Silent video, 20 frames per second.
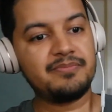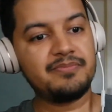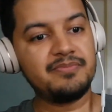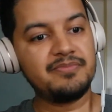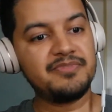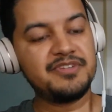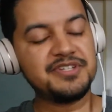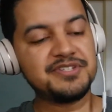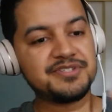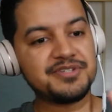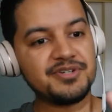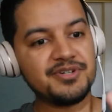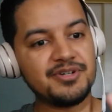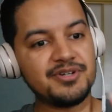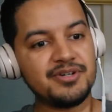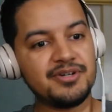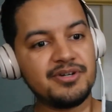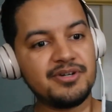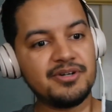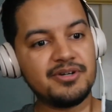These
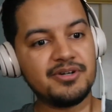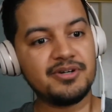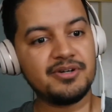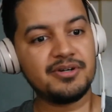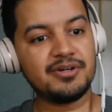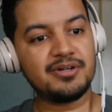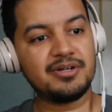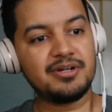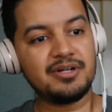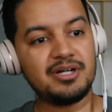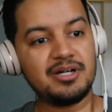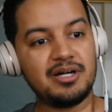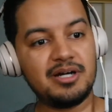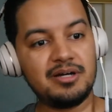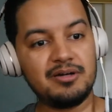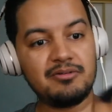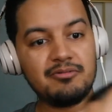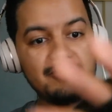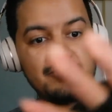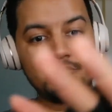are
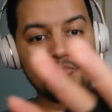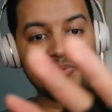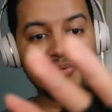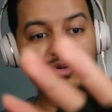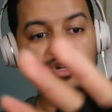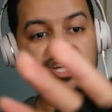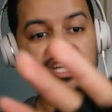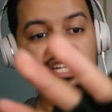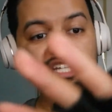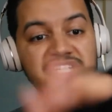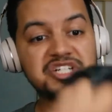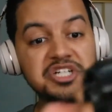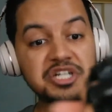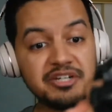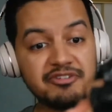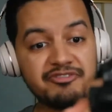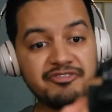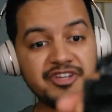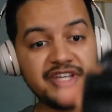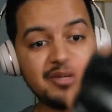pretty good
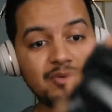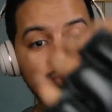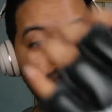fit